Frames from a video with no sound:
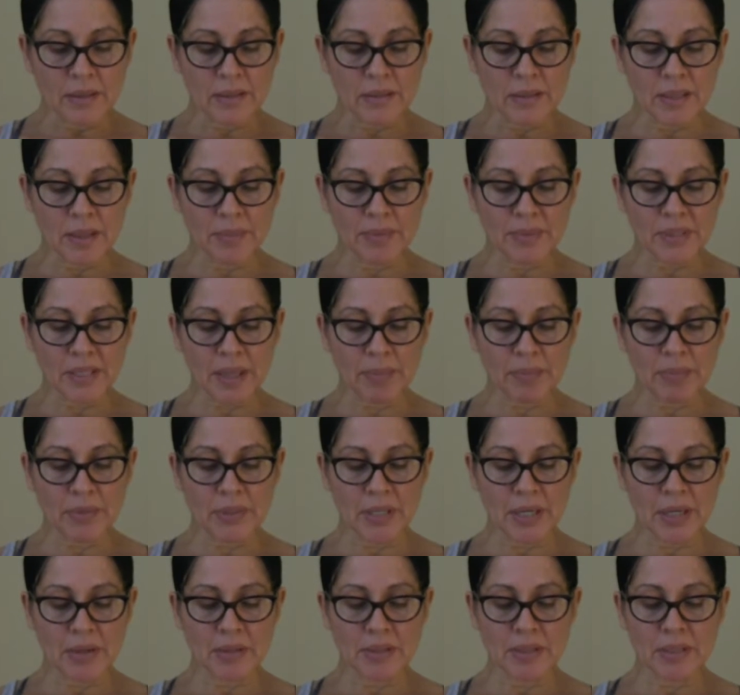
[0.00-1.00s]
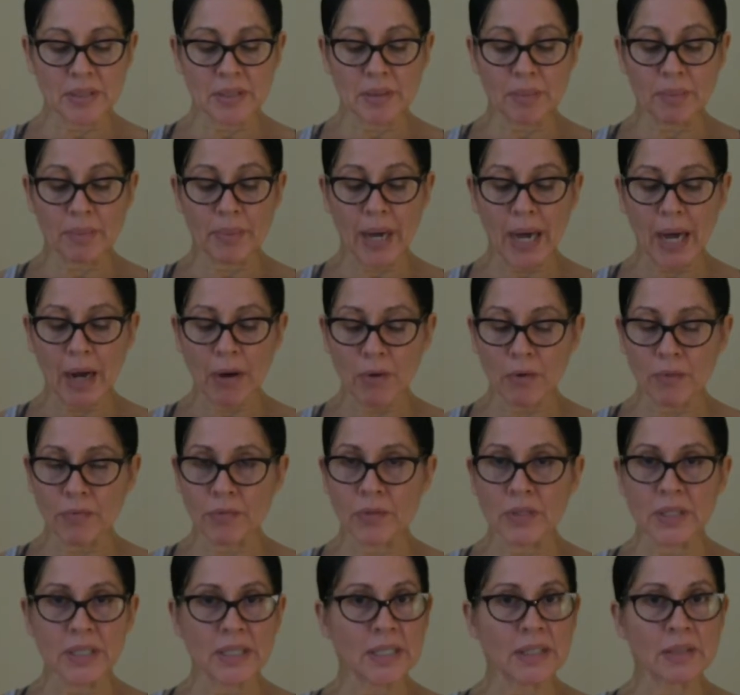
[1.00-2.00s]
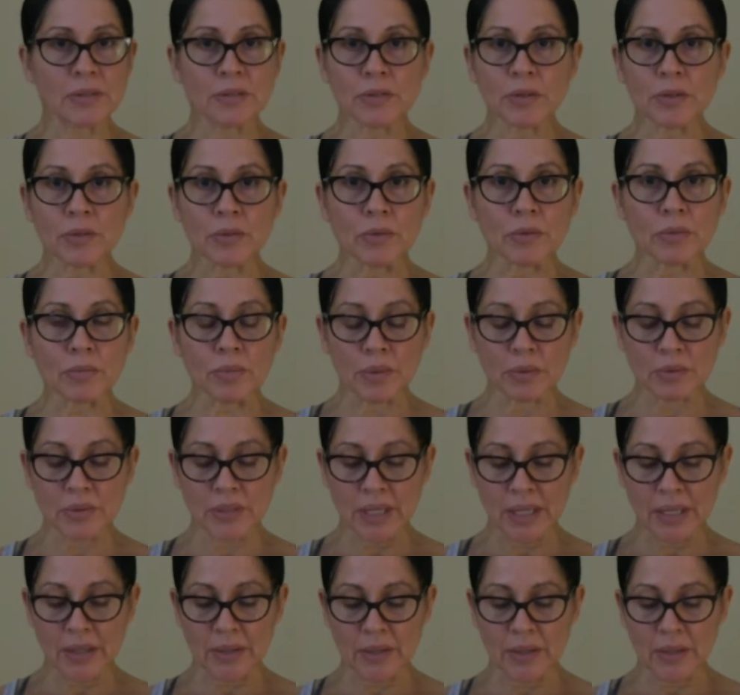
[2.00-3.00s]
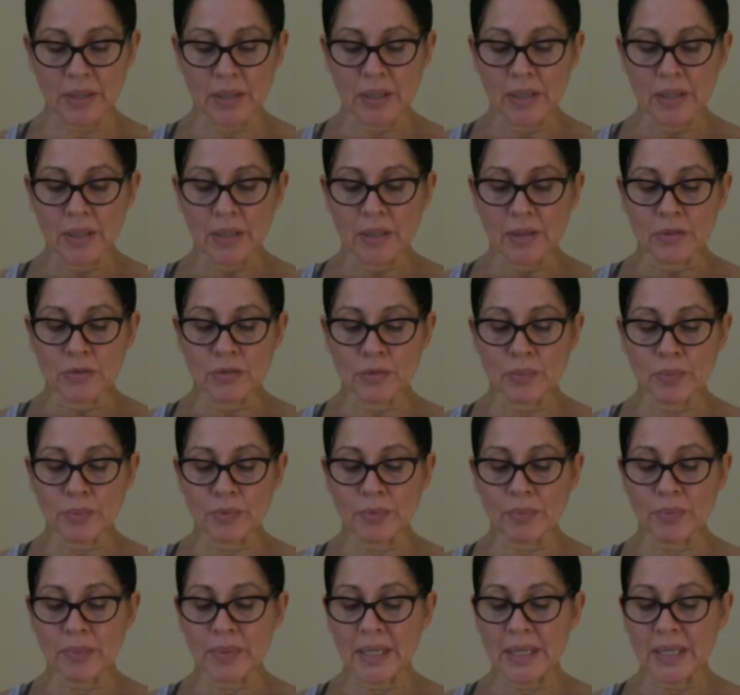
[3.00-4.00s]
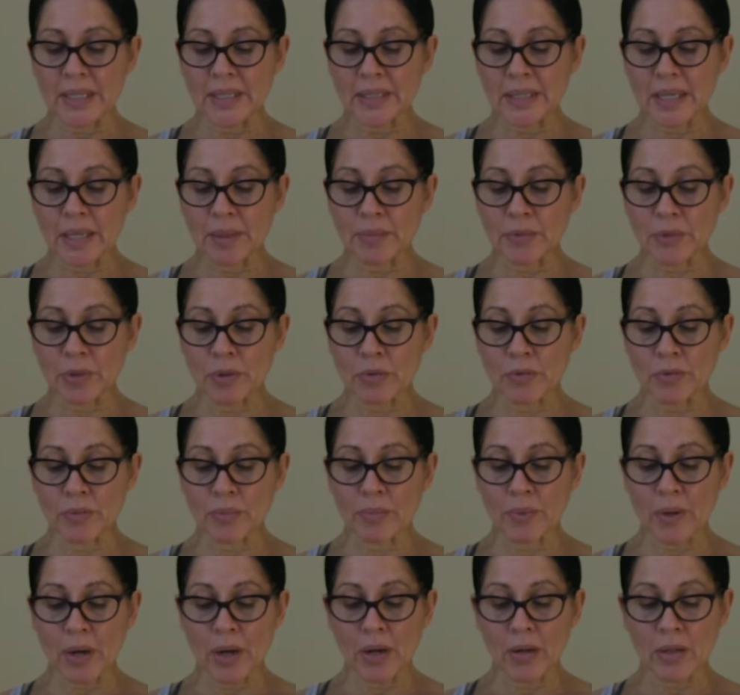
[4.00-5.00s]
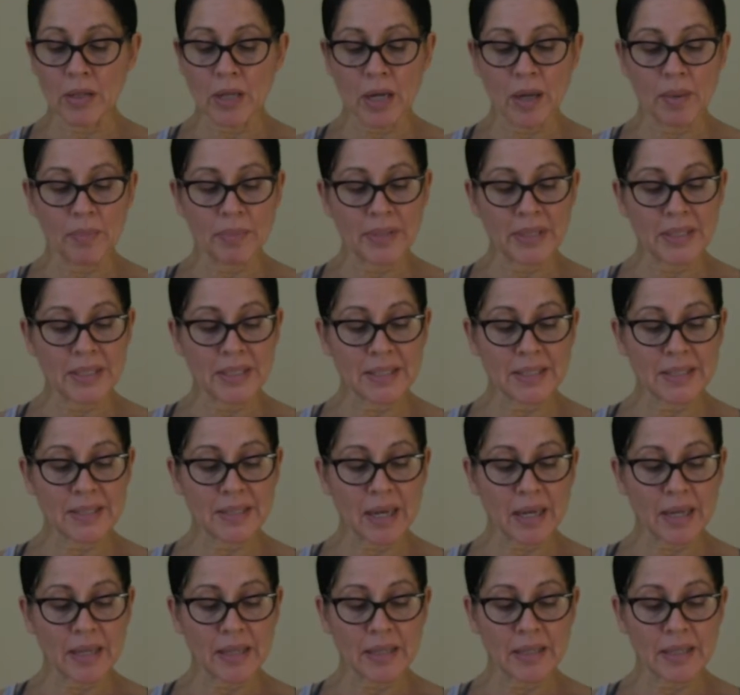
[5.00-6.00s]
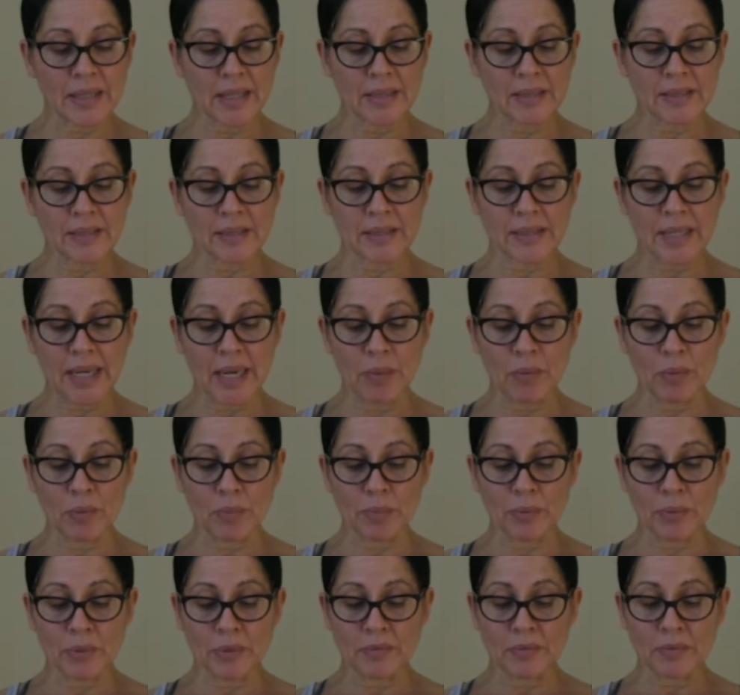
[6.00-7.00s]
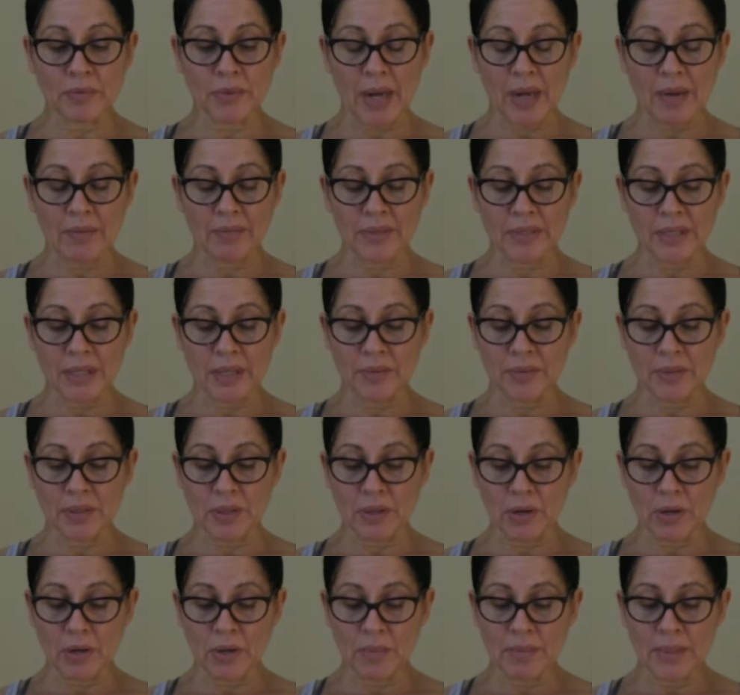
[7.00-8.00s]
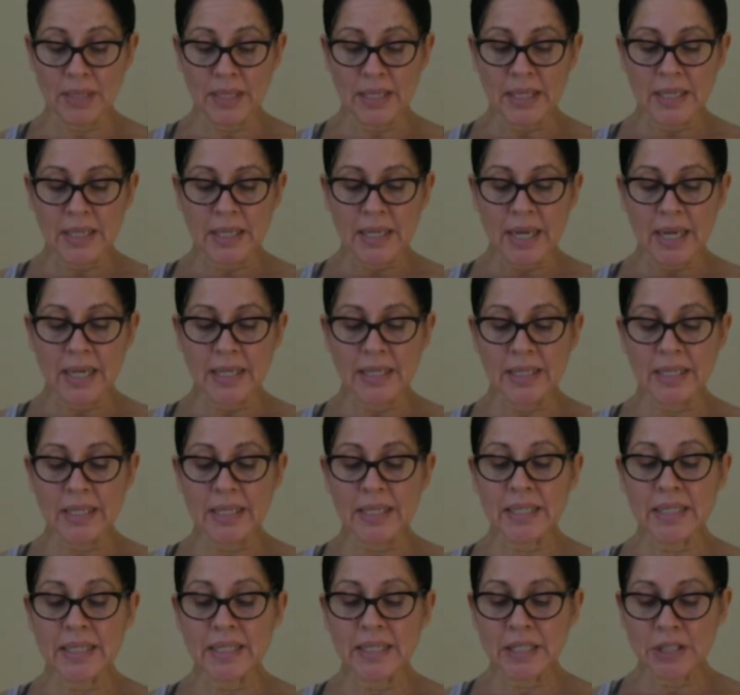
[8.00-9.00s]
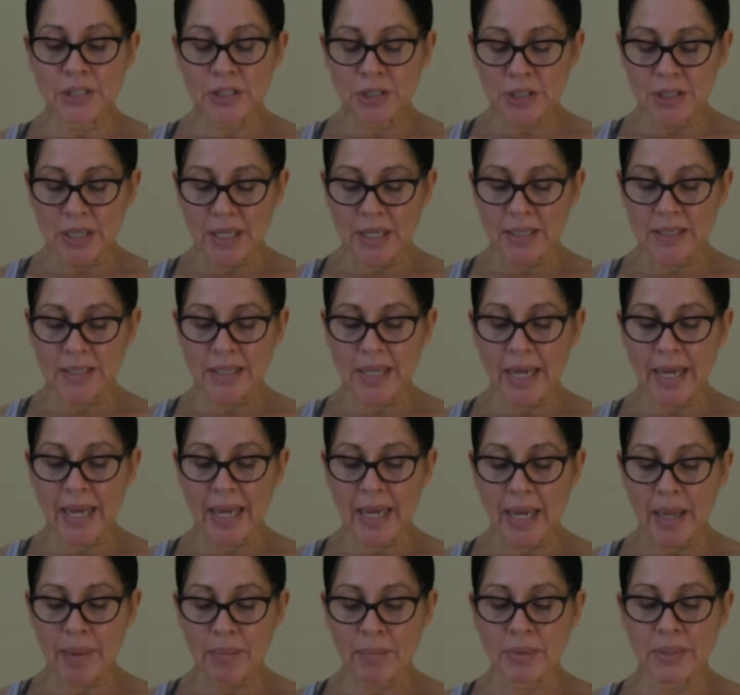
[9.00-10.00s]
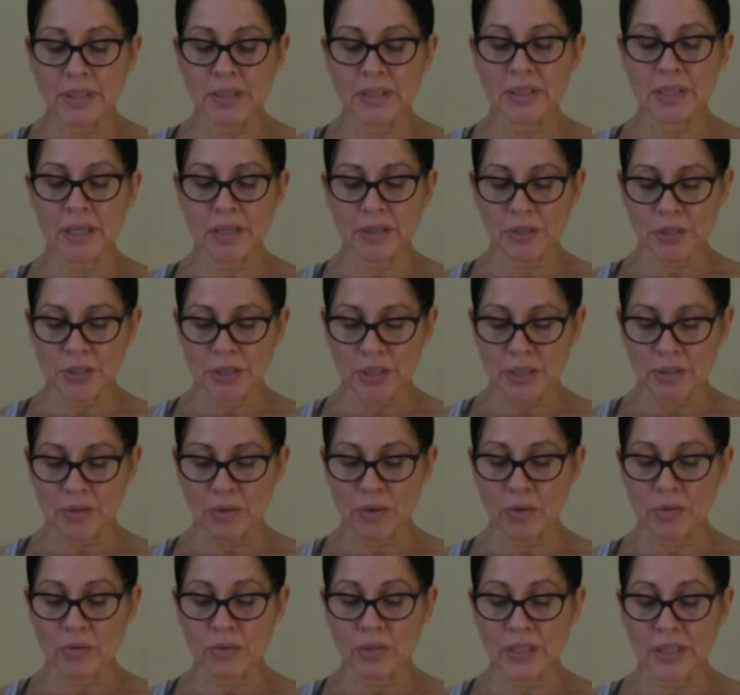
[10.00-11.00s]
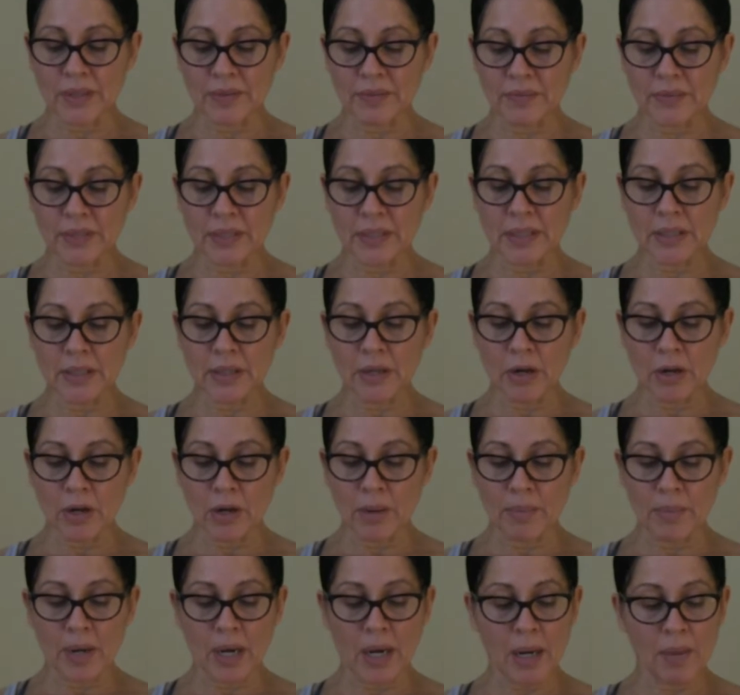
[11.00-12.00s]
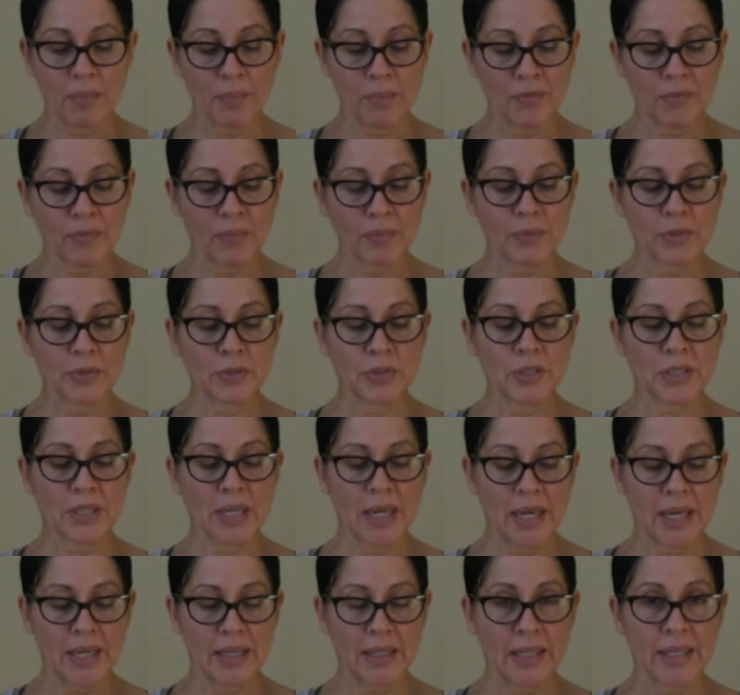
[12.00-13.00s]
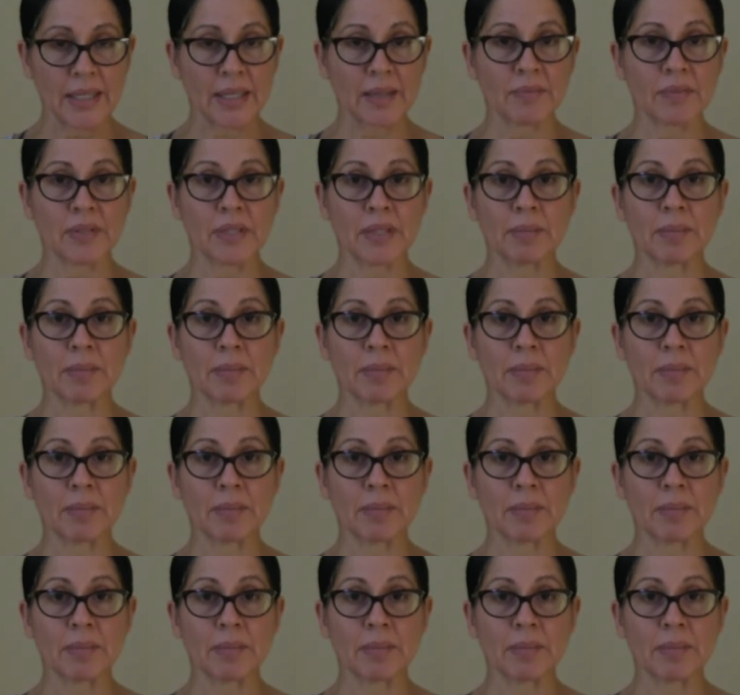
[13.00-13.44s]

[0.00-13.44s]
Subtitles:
The subscapularis is a powerful internal rotator. Supraspinatus helps hold the ball up in its socket against the downward pull of gravity on the arm, and it initiates abduction, or lifting the arm up from your side, like in